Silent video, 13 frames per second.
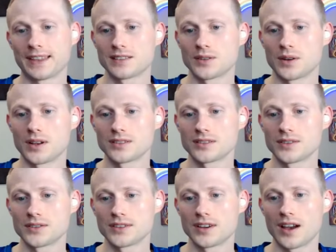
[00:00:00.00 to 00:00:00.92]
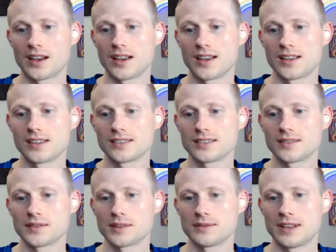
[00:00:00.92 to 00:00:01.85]
So I'll show you
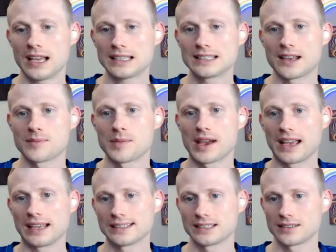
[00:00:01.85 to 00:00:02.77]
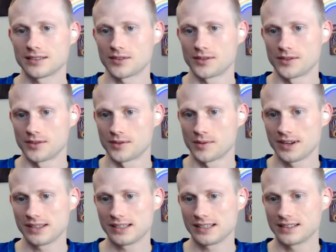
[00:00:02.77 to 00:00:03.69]
guys next time, I guess. One
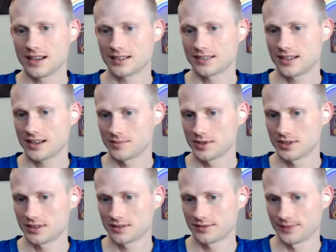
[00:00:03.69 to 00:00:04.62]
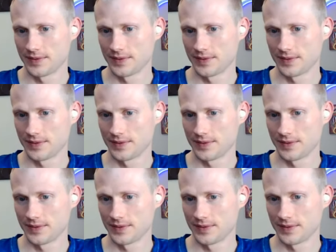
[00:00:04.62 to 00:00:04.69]
of these next times.